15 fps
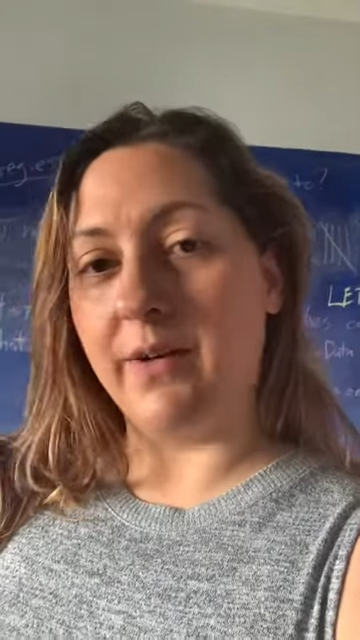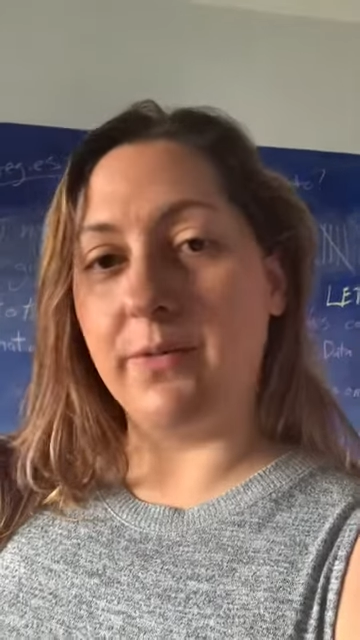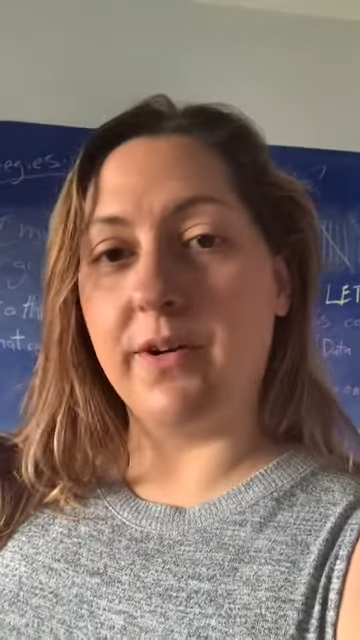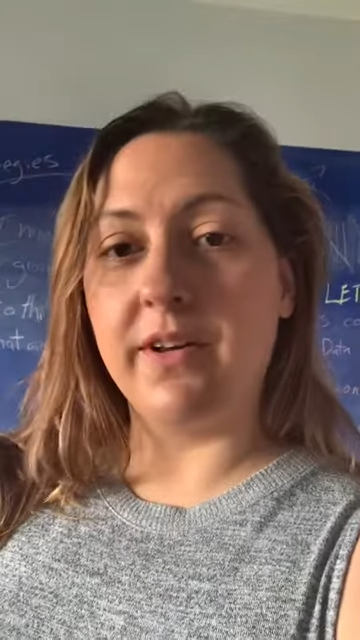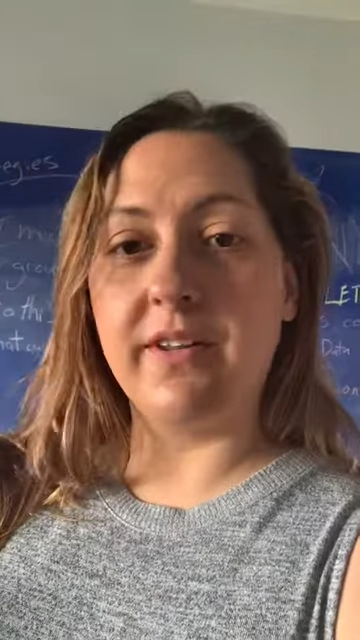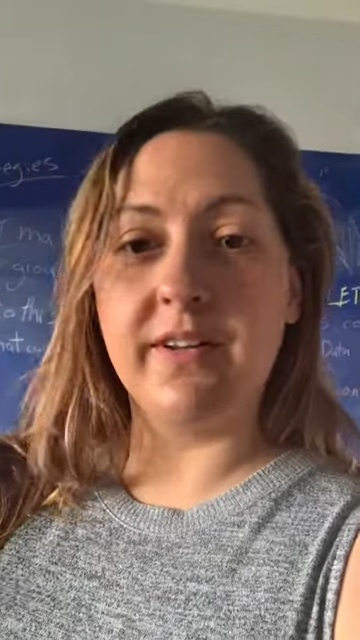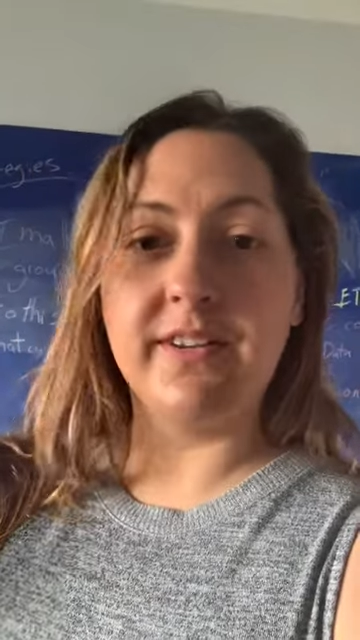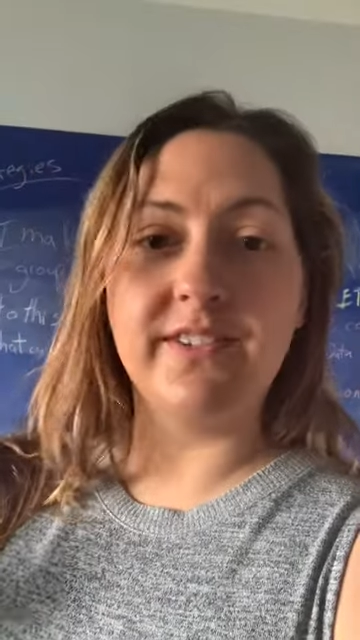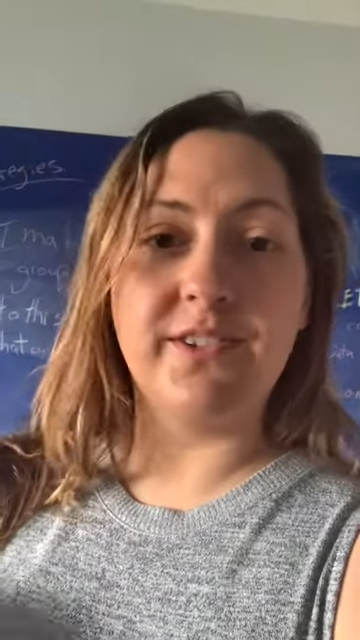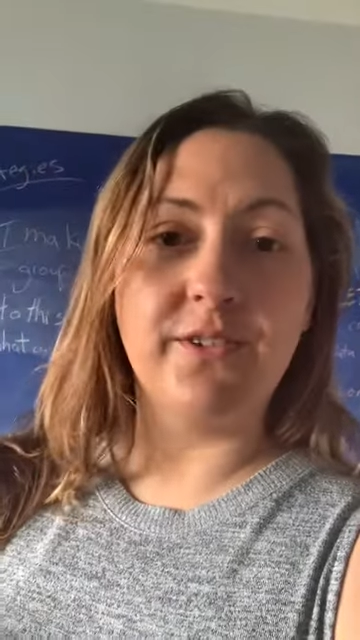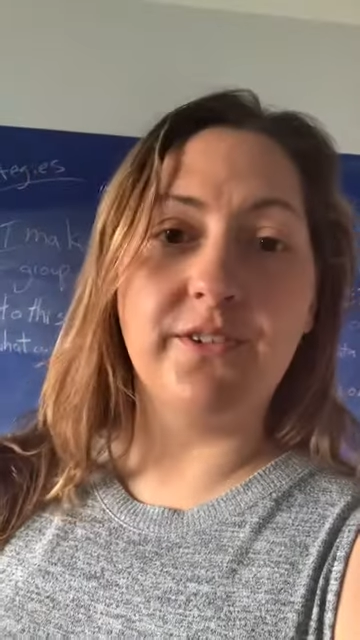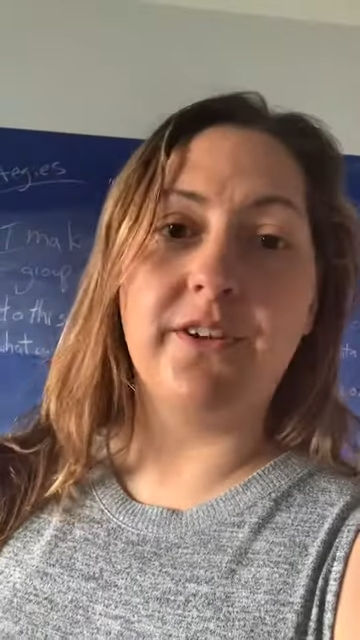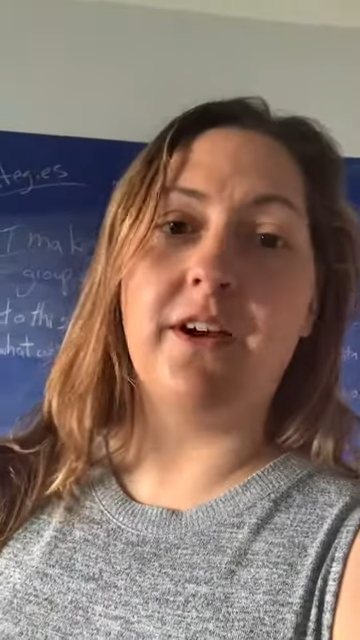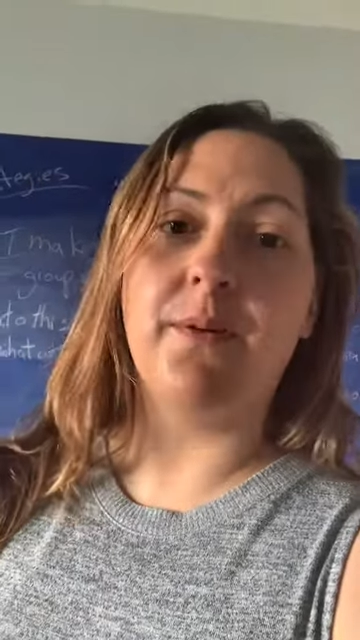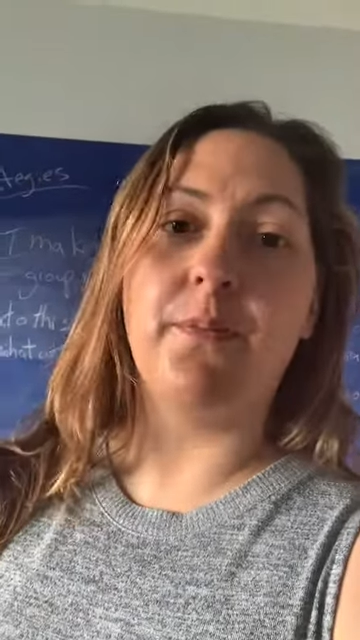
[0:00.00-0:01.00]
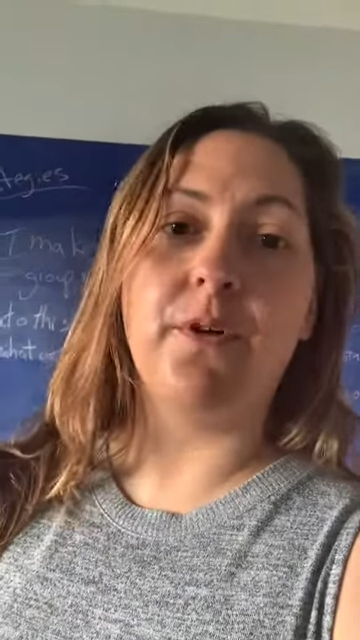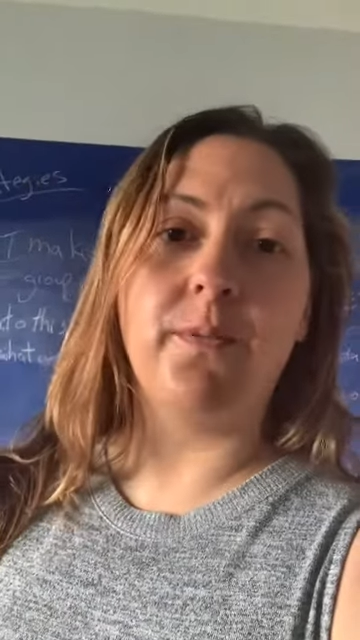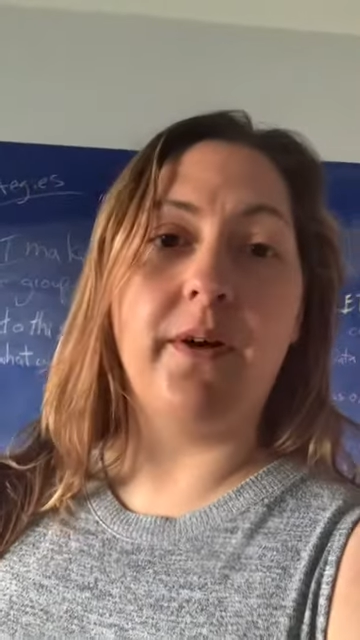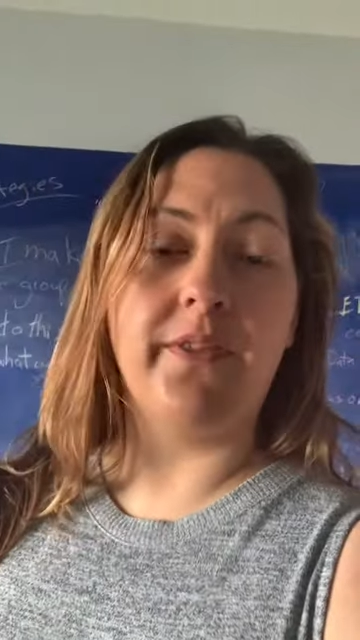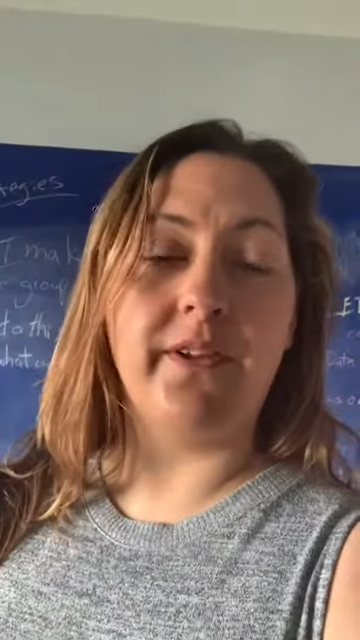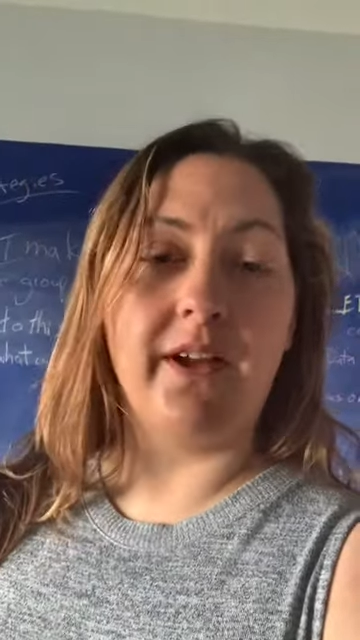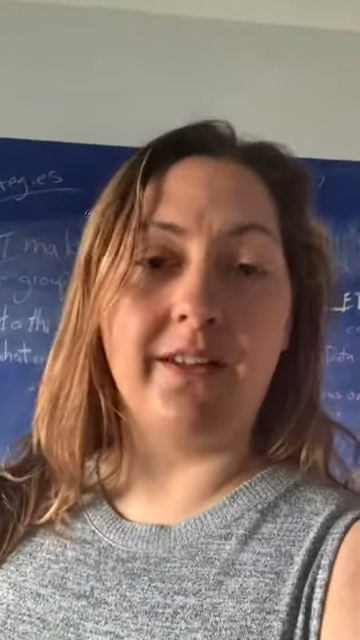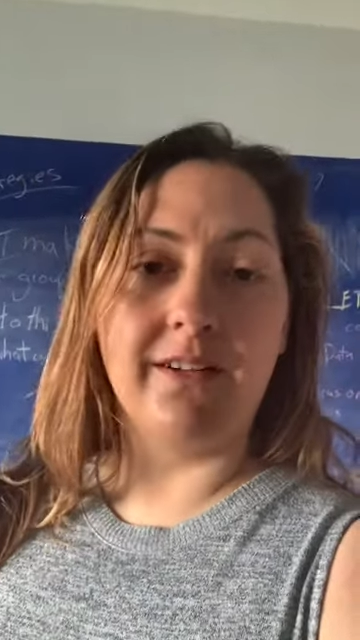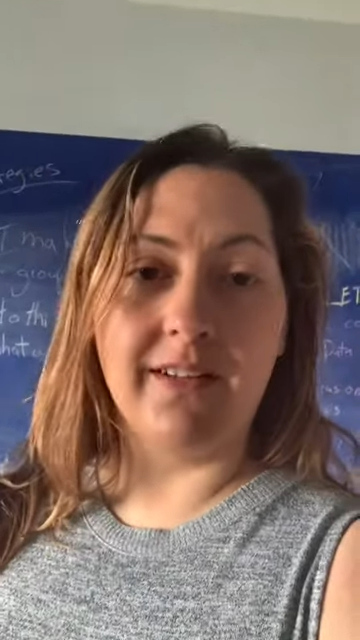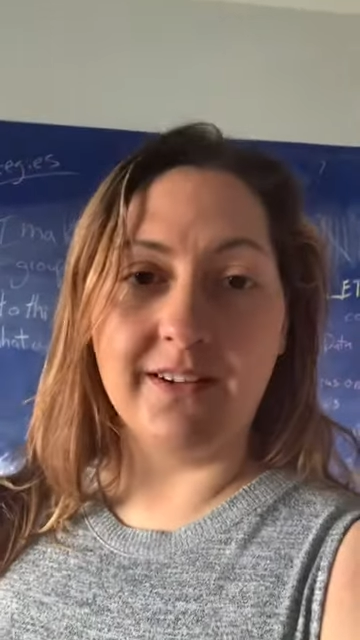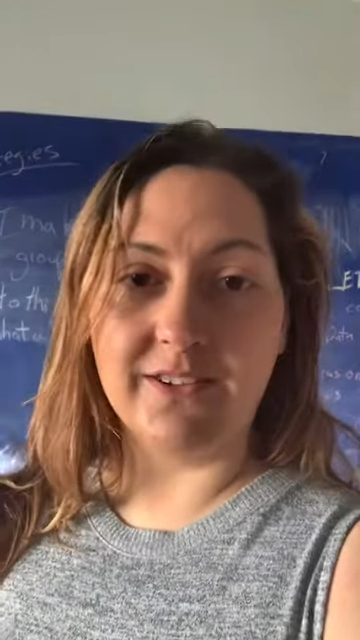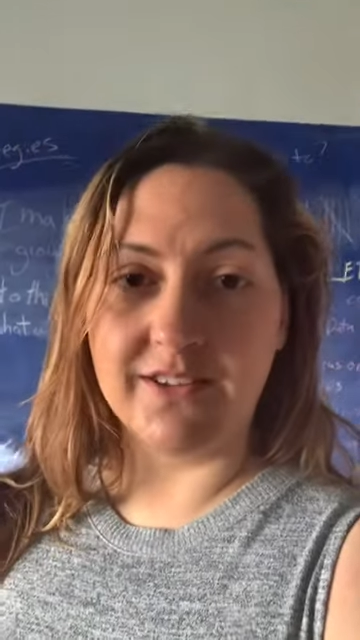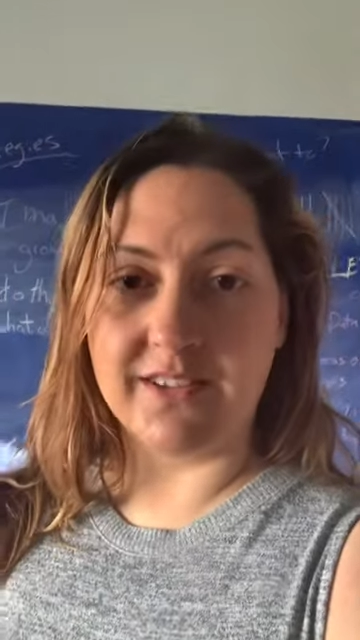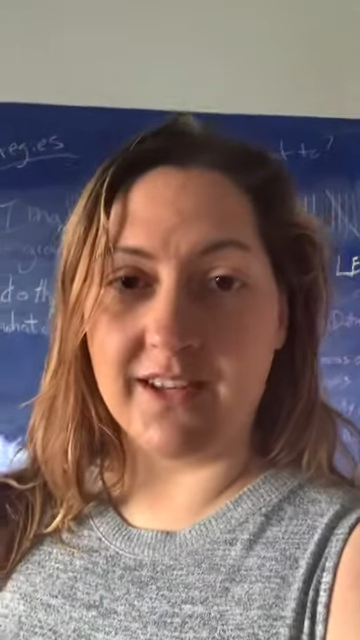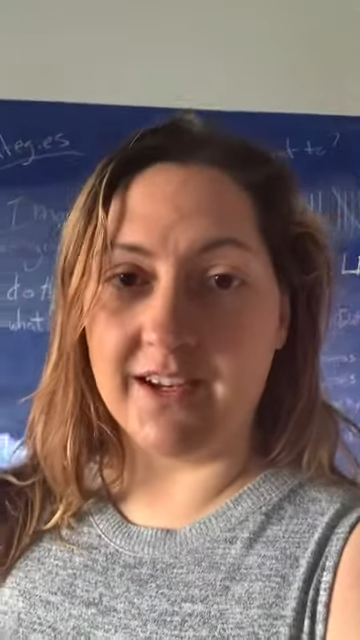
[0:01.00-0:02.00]
We're going to still talk more about the other
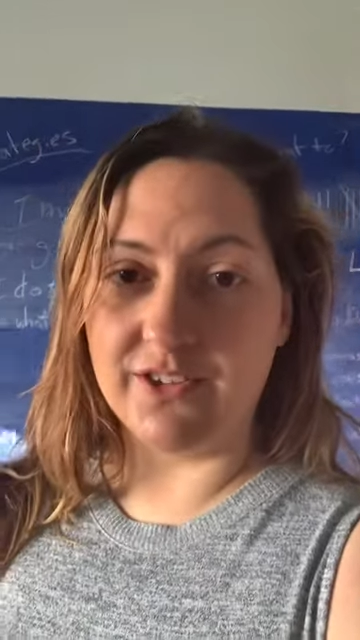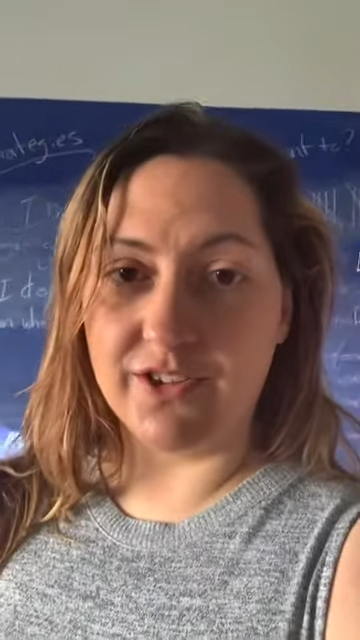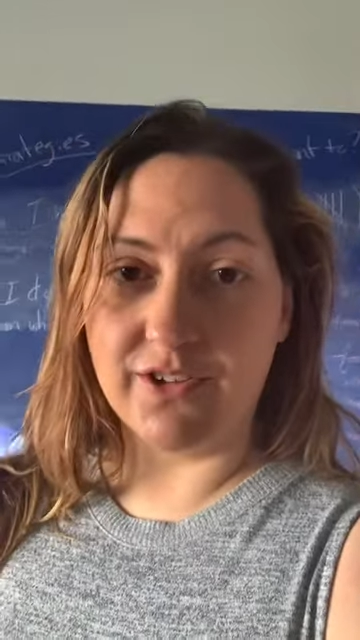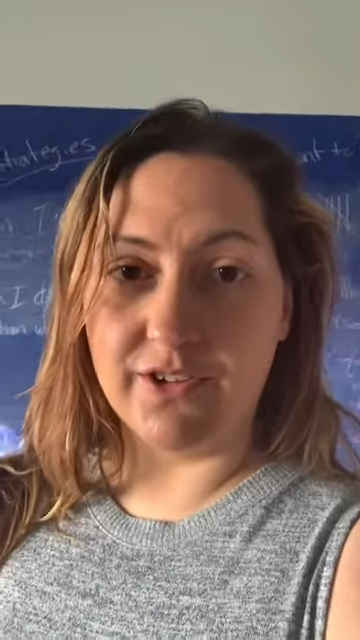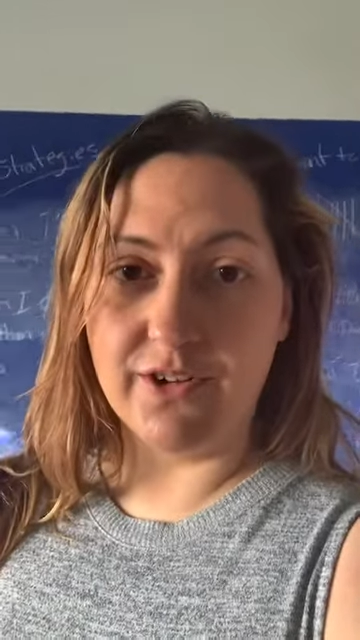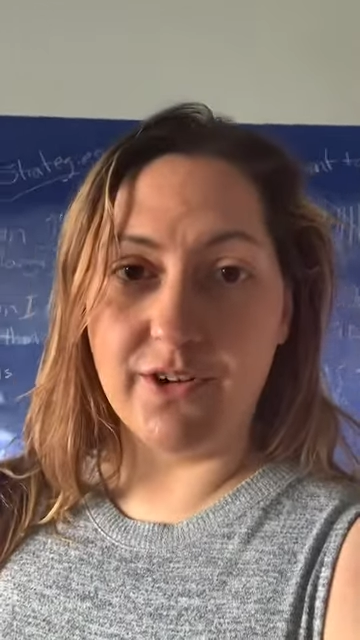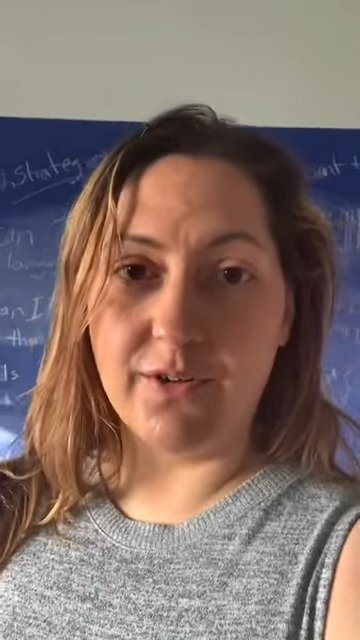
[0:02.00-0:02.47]
legislation too,